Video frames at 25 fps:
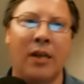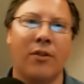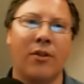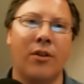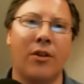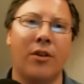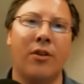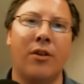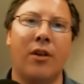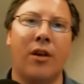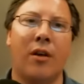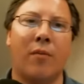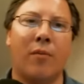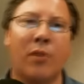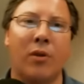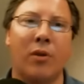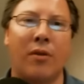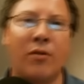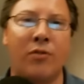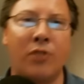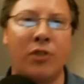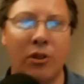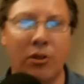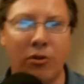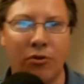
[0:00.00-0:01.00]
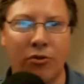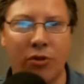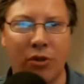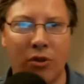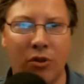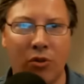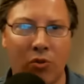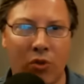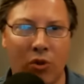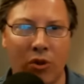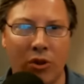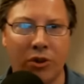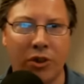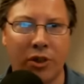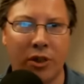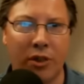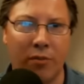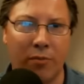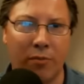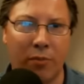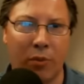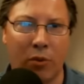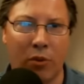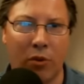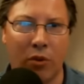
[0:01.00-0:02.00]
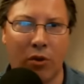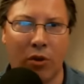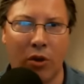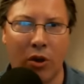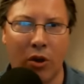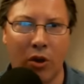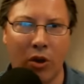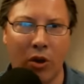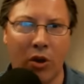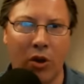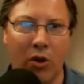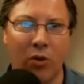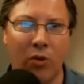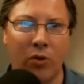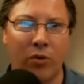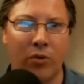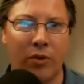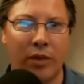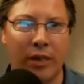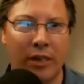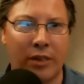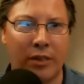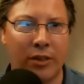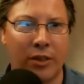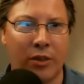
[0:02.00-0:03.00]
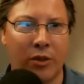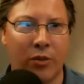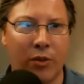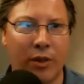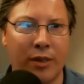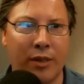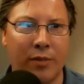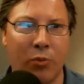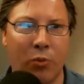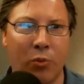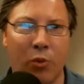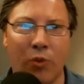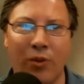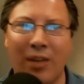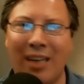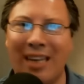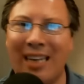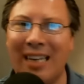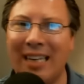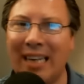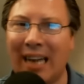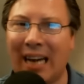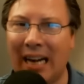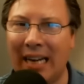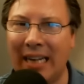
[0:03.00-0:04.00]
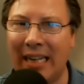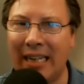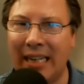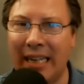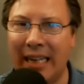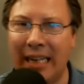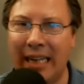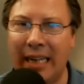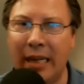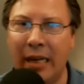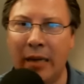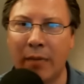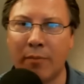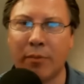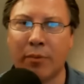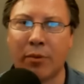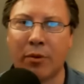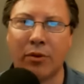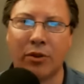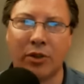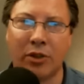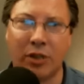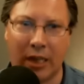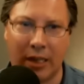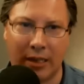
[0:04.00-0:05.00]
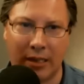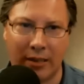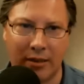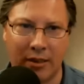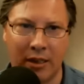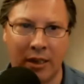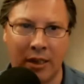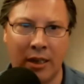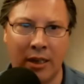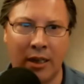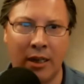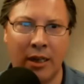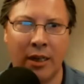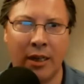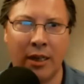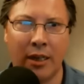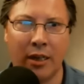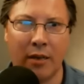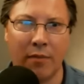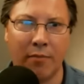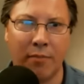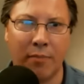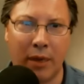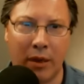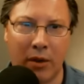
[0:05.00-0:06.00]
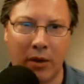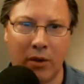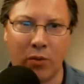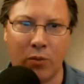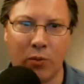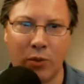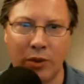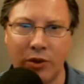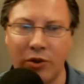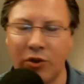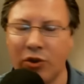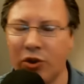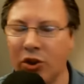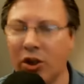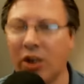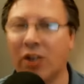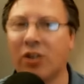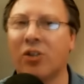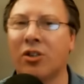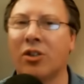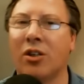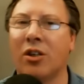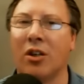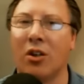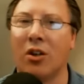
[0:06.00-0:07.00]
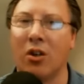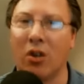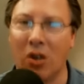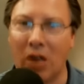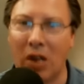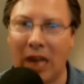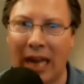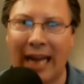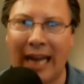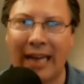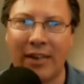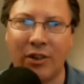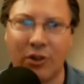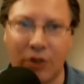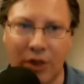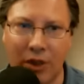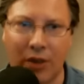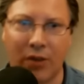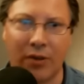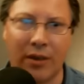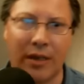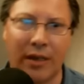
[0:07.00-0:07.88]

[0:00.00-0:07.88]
The number of children crossing the border alone is increased more than 90% compared with just last year.